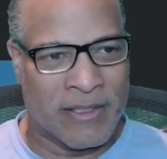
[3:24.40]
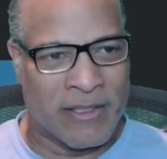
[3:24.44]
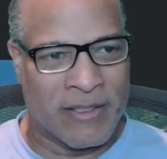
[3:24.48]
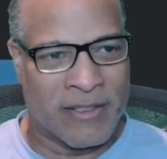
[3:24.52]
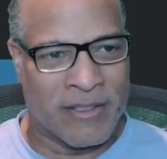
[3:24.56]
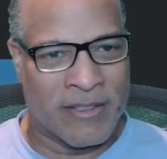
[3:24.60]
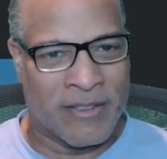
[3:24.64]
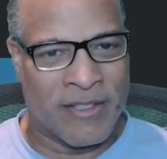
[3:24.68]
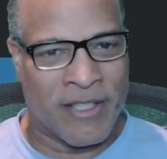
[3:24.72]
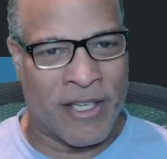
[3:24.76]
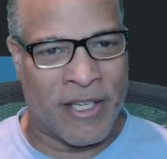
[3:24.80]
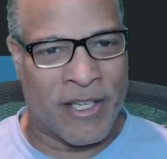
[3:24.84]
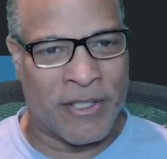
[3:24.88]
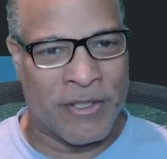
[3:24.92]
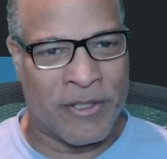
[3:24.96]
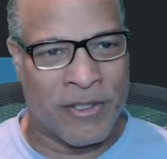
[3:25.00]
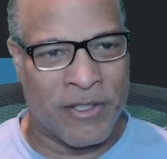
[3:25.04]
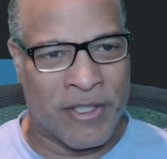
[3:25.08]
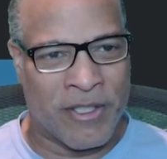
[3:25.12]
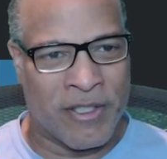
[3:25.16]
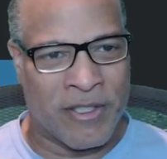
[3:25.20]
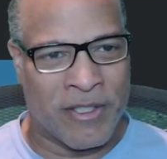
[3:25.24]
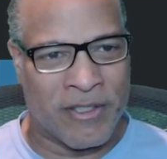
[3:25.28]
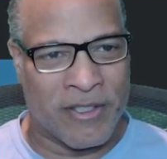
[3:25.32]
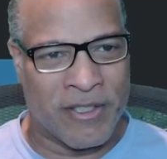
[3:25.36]
now you
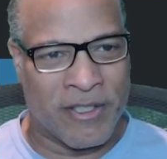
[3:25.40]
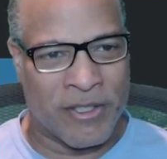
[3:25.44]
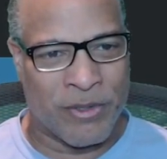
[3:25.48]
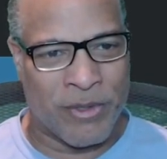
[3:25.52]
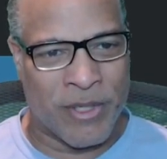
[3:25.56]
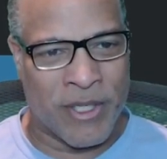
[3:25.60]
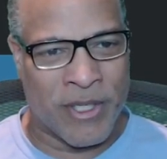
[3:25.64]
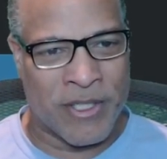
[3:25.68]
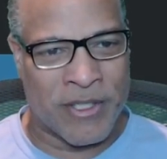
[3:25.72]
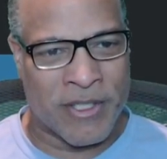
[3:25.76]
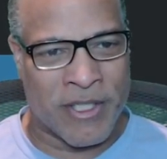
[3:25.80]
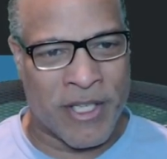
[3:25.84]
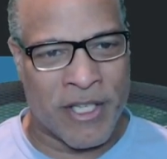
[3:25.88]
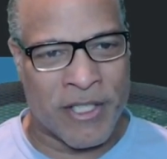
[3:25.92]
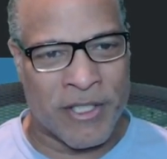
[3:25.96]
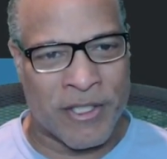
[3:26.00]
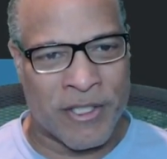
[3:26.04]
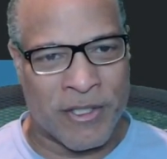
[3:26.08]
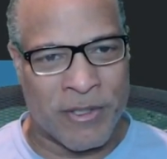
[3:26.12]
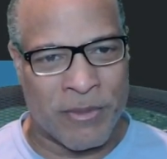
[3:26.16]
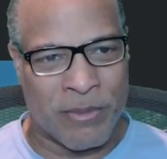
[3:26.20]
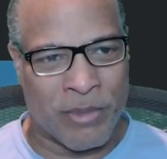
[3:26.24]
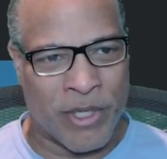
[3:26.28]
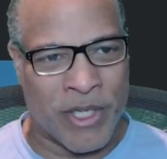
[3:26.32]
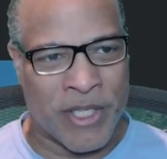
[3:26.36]
get a
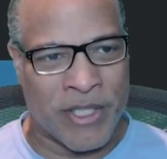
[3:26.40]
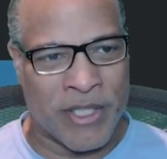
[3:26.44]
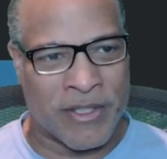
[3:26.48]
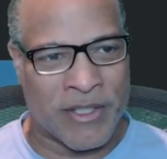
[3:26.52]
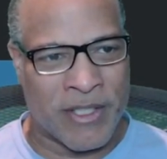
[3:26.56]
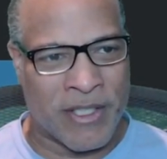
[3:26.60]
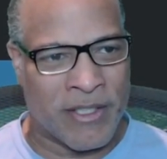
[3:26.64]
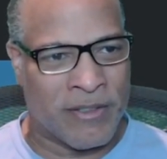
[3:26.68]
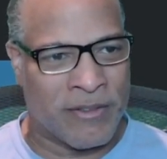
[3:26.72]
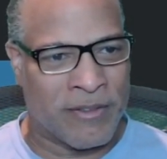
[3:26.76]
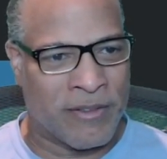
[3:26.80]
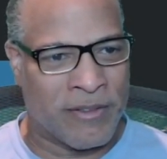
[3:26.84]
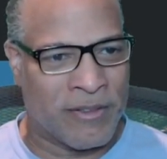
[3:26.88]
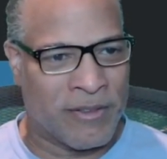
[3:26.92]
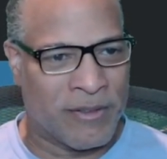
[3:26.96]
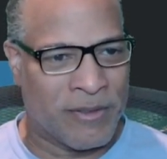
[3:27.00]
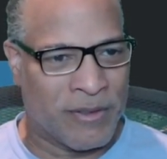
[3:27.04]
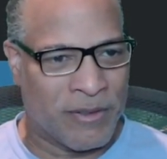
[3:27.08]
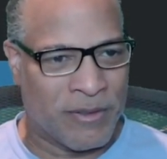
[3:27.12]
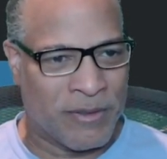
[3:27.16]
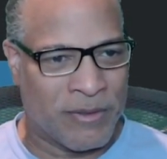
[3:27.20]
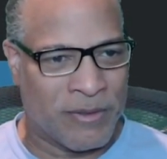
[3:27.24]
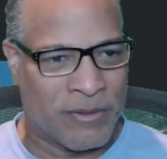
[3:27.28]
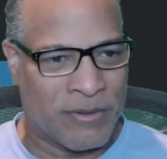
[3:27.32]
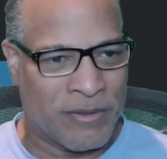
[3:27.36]
transaction breakdown,
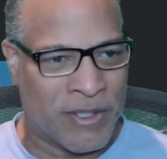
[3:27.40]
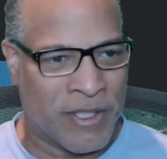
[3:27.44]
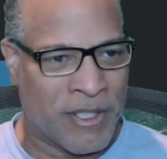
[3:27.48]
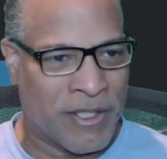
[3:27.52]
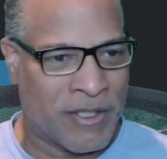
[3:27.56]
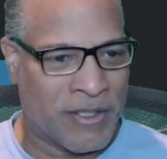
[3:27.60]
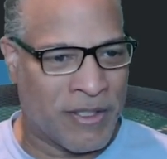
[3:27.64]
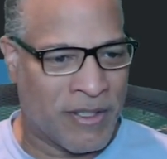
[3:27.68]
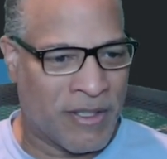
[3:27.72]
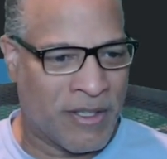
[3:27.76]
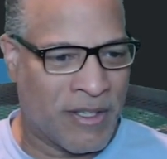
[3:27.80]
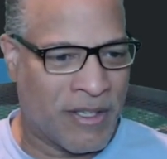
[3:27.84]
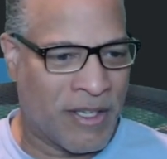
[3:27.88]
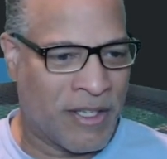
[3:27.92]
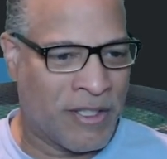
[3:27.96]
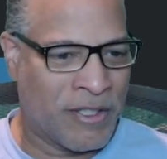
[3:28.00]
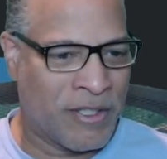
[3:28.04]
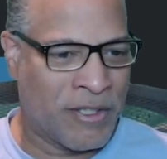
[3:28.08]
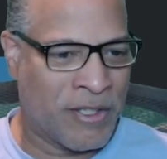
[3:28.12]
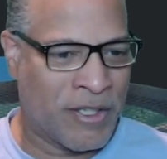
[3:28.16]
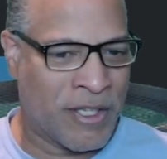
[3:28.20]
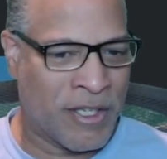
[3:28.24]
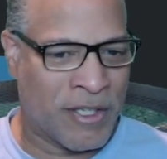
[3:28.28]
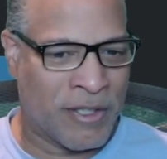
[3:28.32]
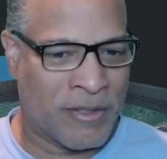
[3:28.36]
right? And
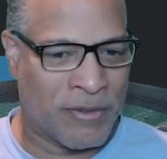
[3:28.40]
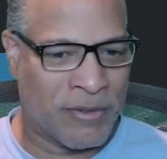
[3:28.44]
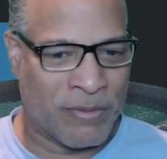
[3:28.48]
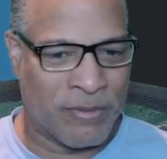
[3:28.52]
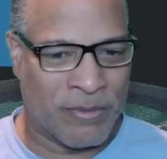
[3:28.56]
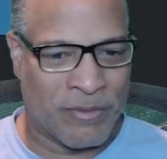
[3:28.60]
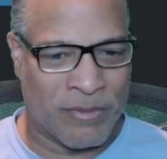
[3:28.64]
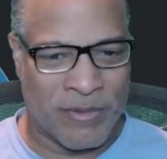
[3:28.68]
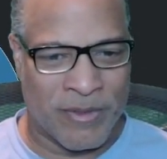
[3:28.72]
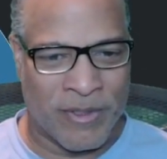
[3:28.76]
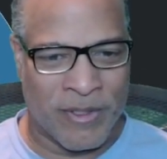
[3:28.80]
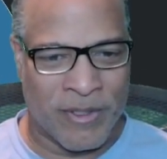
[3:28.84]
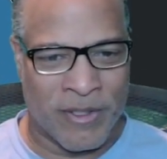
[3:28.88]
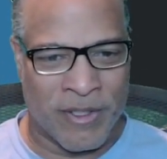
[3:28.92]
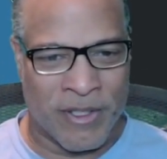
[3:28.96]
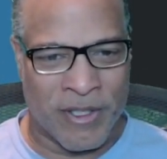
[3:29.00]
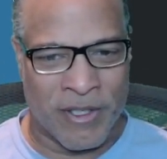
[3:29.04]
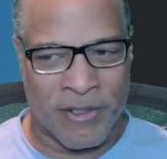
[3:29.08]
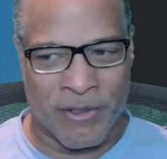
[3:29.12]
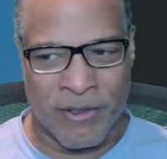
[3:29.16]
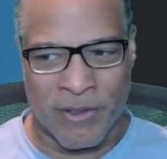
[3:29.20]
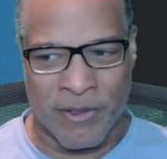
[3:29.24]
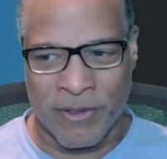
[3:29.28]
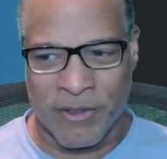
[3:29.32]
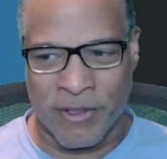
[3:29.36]
you get
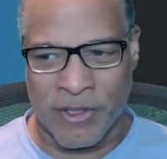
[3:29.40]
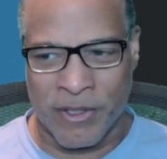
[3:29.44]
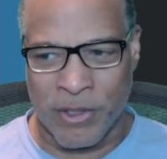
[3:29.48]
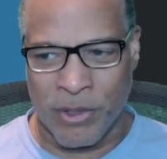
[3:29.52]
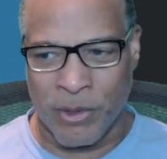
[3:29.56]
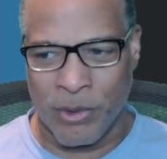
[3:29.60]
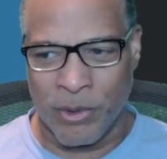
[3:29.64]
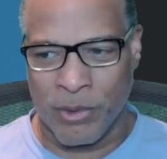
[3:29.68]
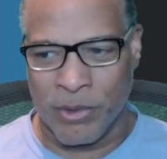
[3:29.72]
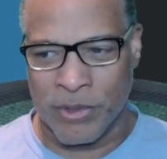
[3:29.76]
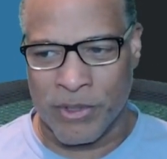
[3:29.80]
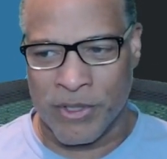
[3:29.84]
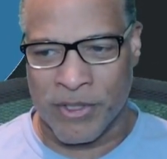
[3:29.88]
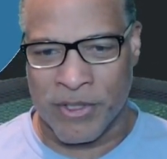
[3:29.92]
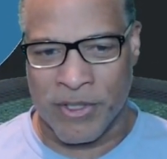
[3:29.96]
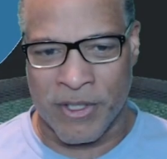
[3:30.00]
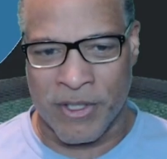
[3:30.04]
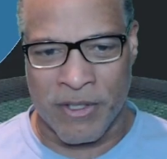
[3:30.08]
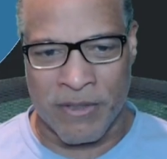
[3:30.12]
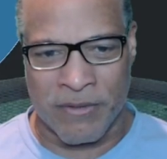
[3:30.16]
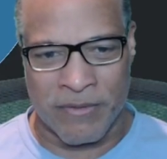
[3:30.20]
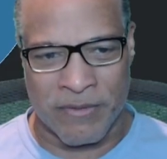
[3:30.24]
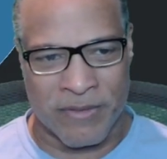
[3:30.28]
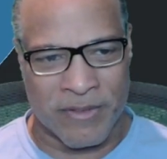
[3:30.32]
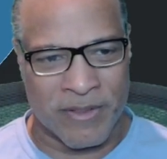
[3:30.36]
all this cool
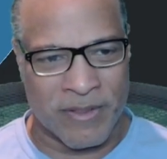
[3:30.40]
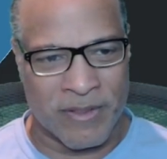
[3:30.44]
stuff.